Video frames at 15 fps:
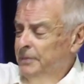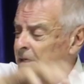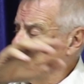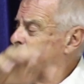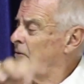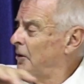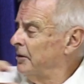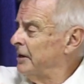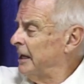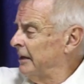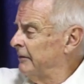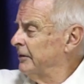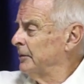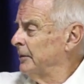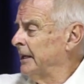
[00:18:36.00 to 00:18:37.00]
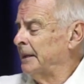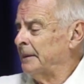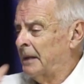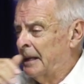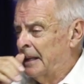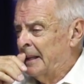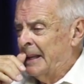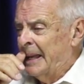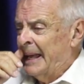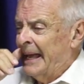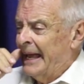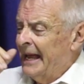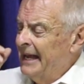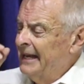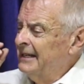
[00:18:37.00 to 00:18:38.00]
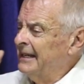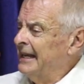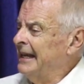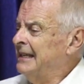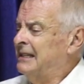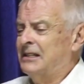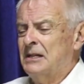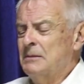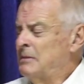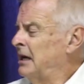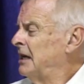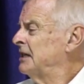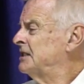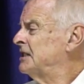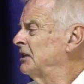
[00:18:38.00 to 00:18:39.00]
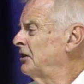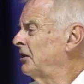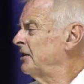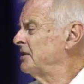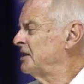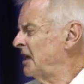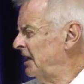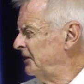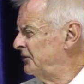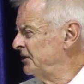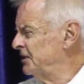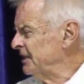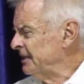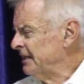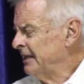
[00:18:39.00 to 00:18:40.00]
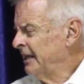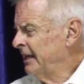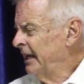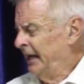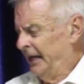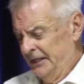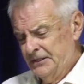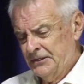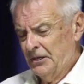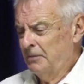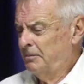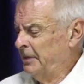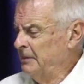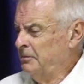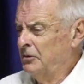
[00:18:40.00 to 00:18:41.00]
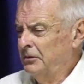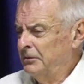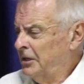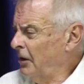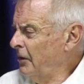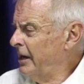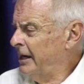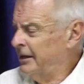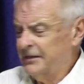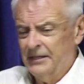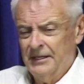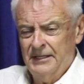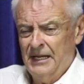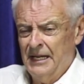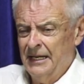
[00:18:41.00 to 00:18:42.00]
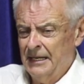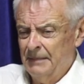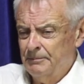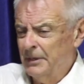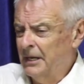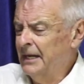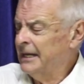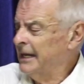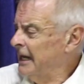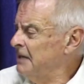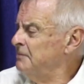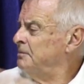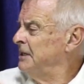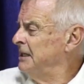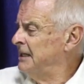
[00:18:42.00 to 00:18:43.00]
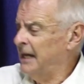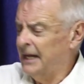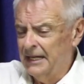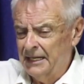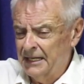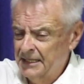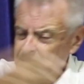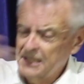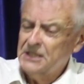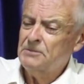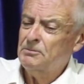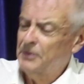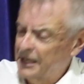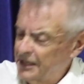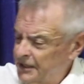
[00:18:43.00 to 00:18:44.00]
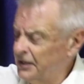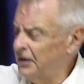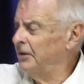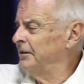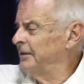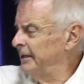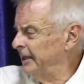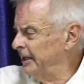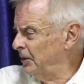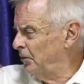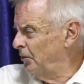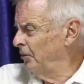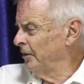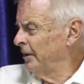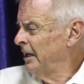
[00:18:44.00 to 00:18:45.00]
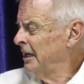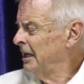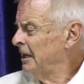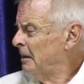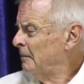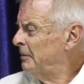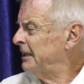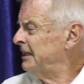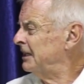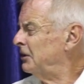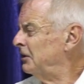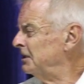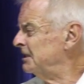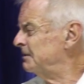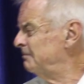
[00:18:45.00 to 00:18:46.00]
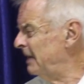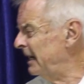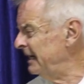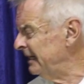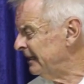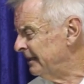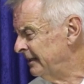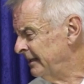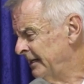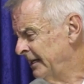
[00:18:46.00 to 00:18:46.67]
being grown everywhere. And it demands a lot of nitrogen. And so people go out and they buy NPK and they spread it on their corn. But it costs money.